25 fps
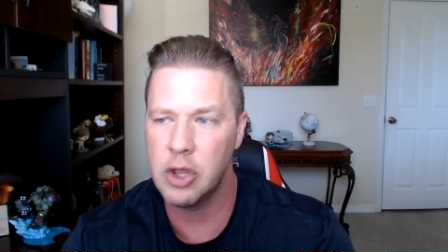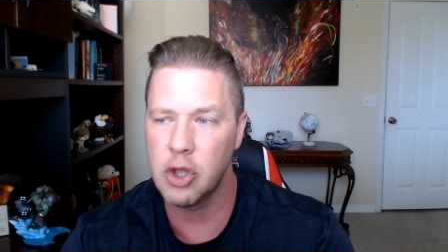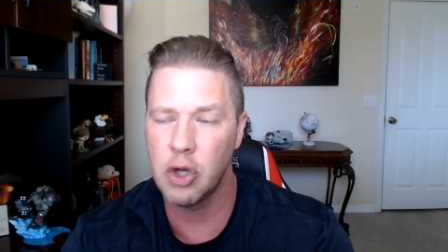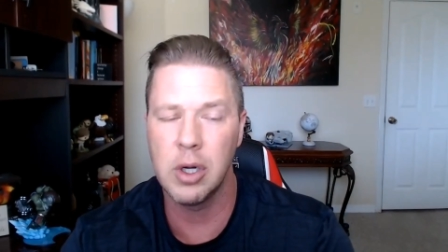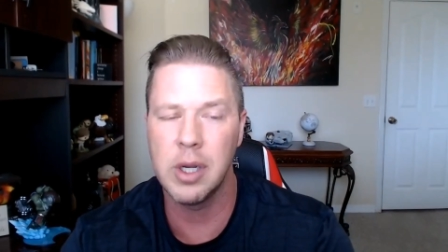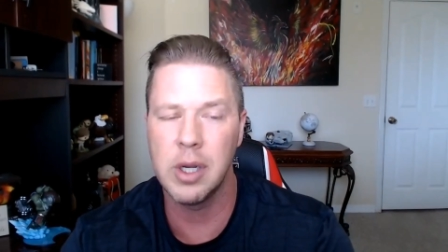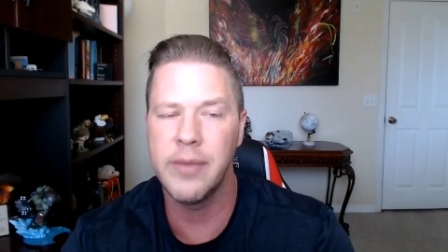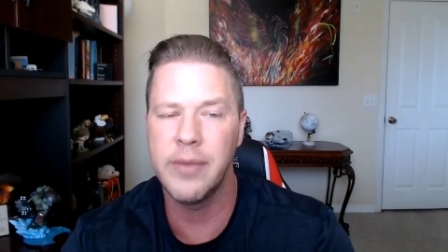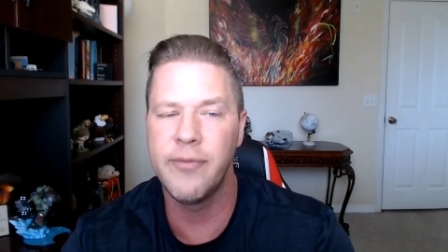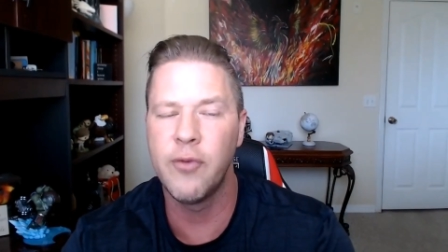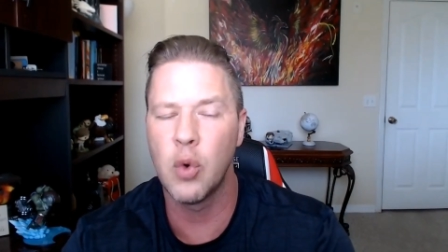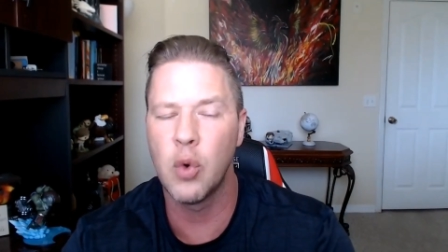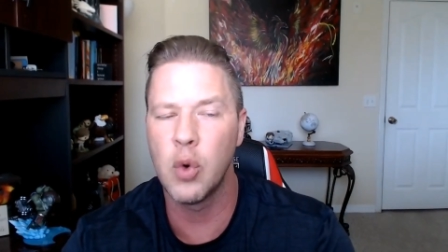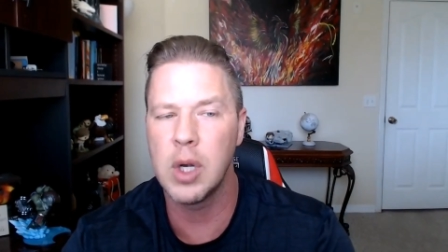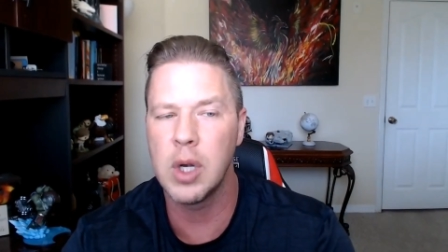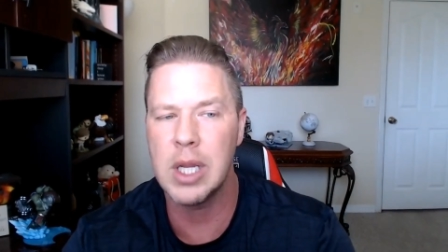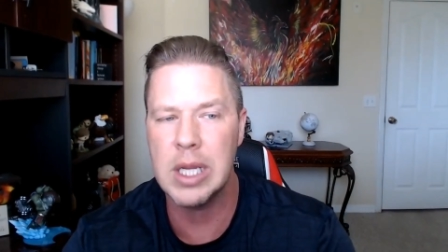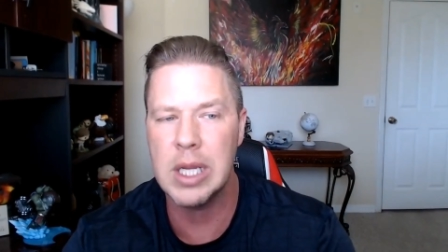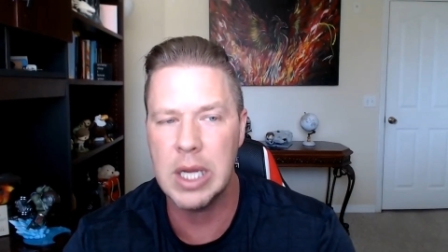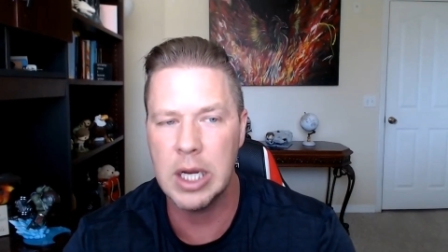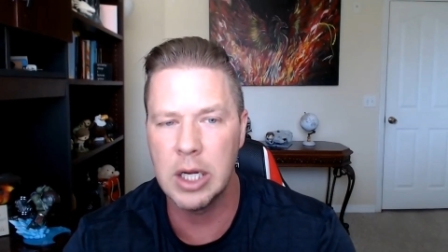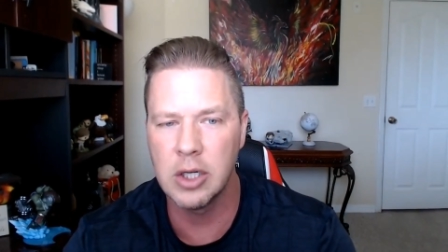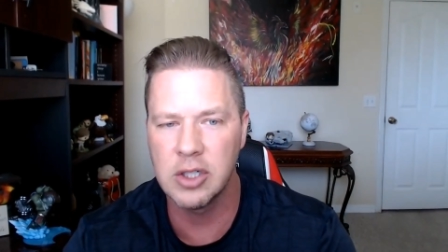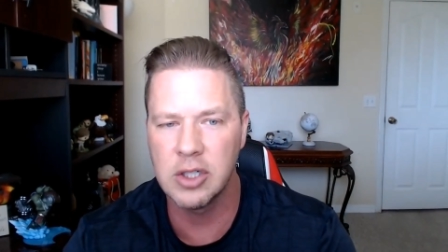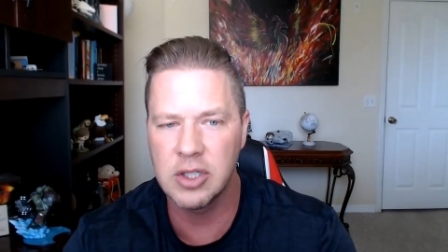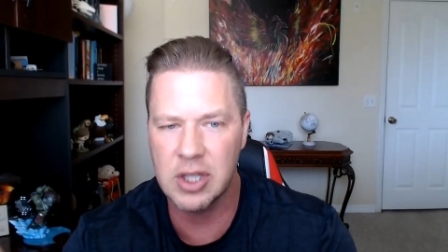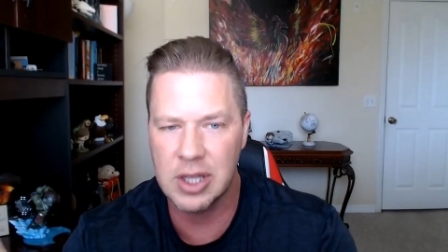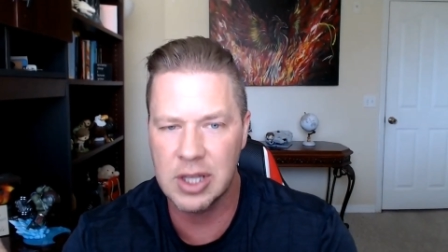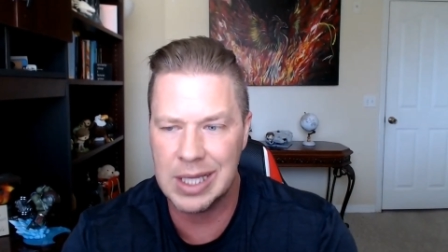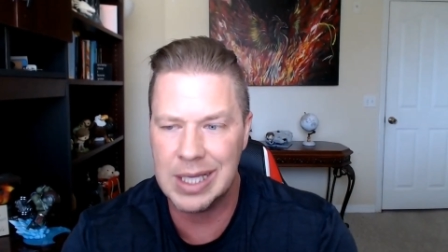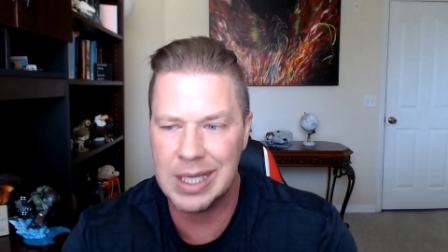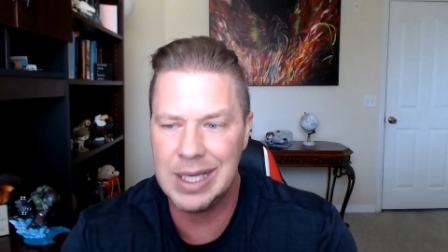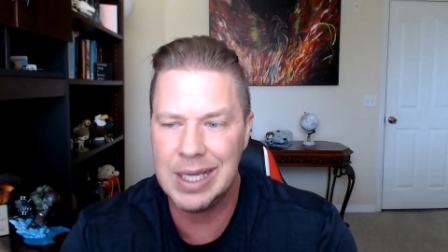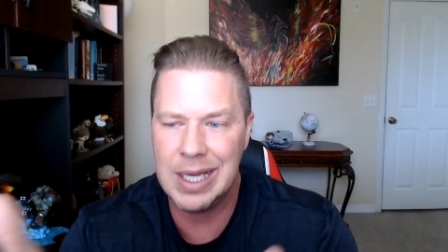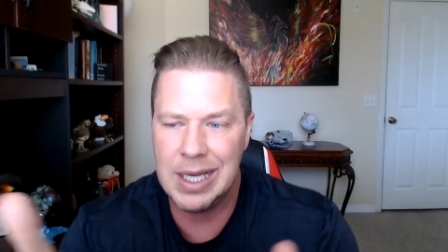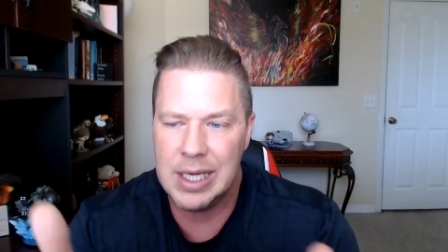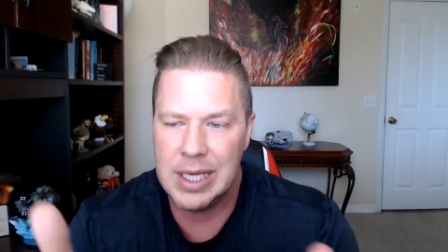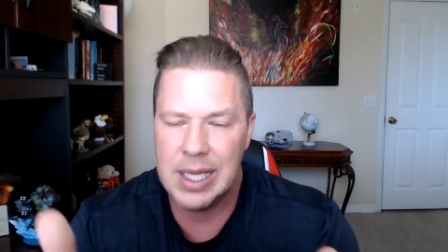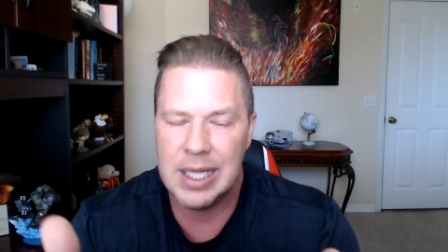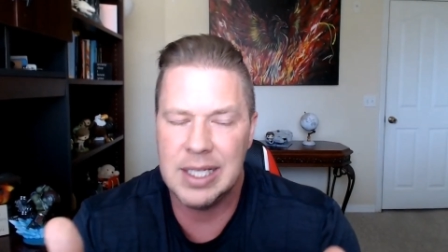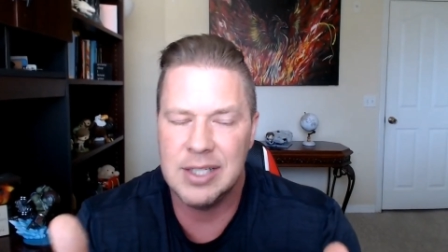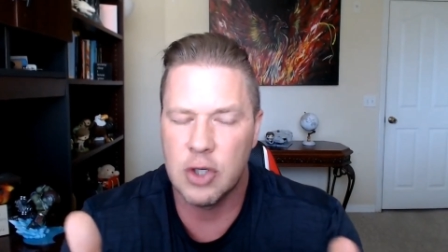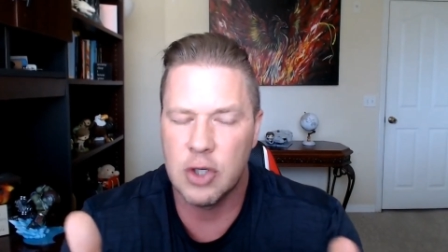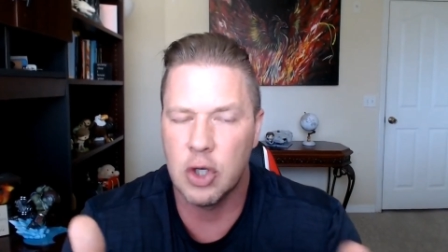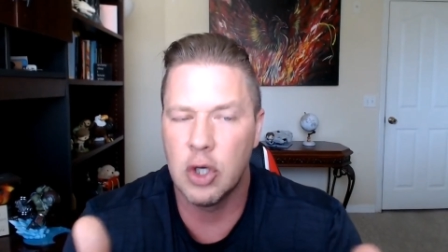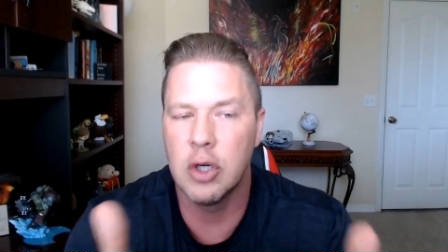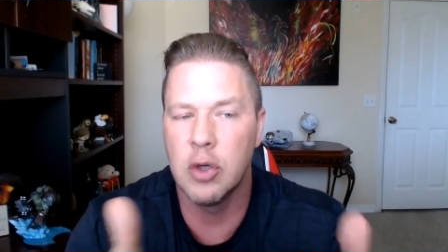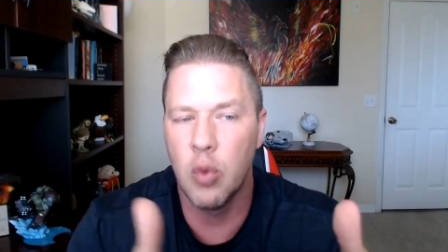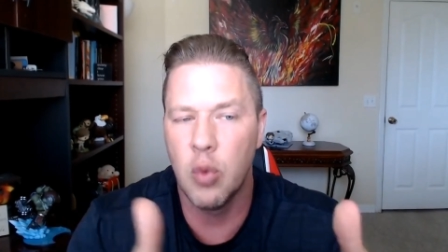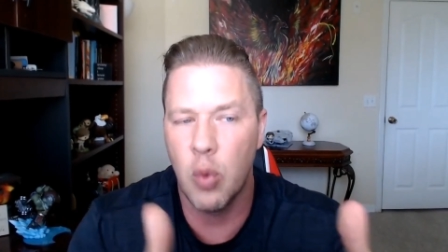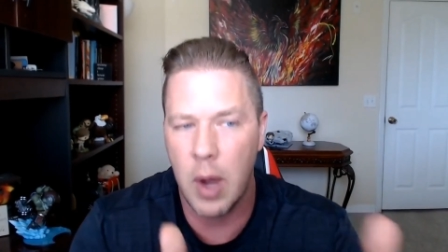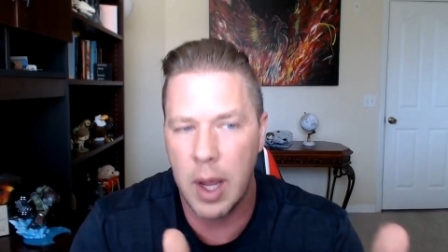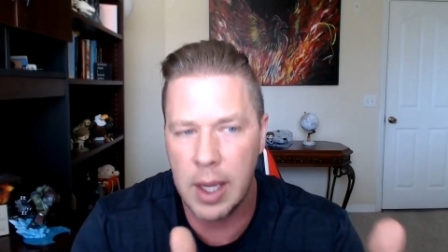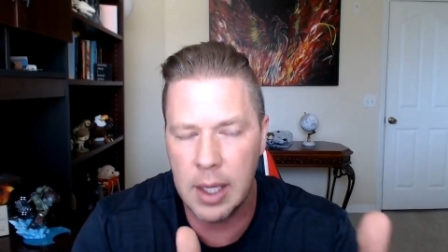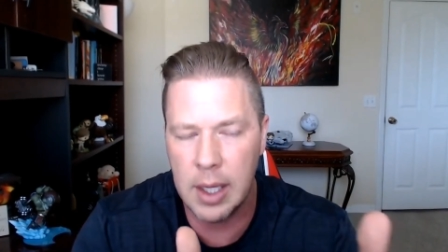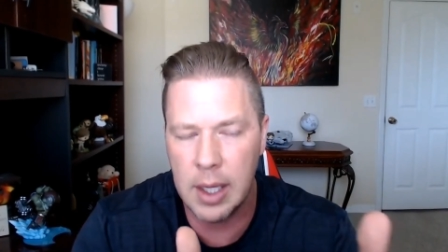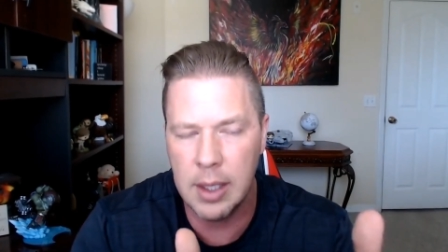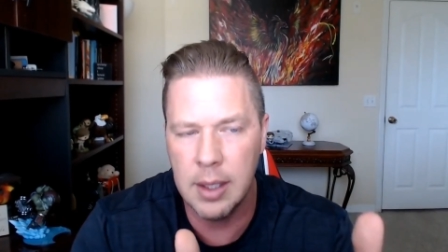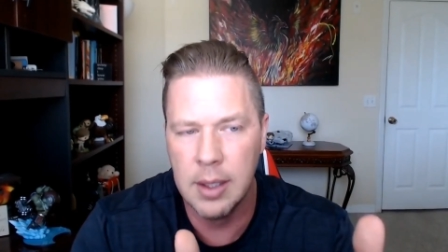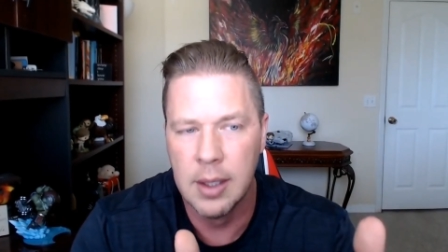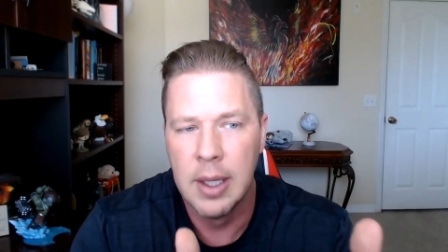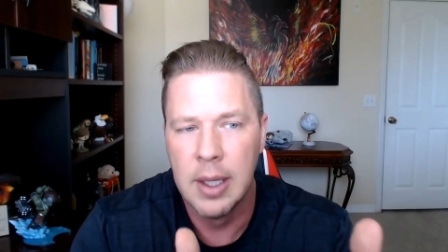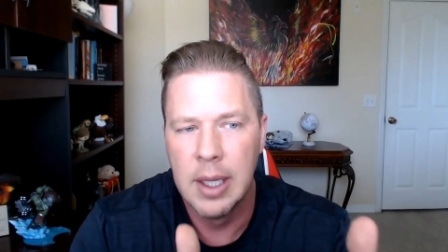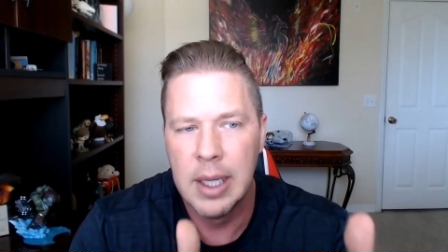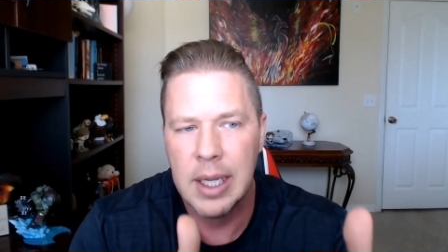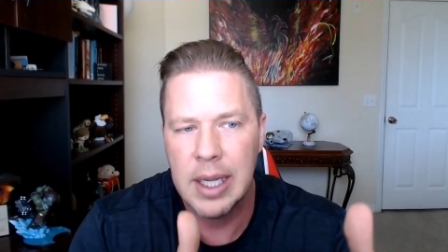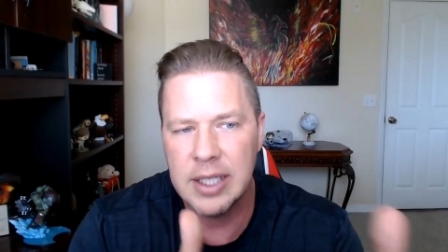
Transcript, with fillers: 30, 40 years thinking a certain way.